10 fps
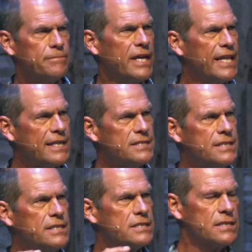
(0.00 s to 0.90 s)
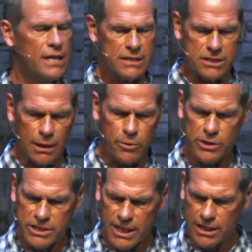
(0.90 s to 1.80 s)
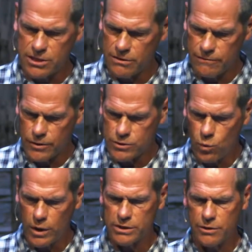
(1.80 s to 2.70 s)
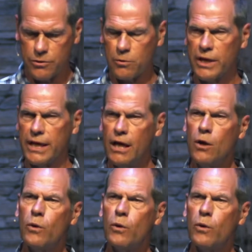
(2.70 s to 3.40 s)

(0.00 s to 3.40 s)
and that's in this summary section of verse one to three,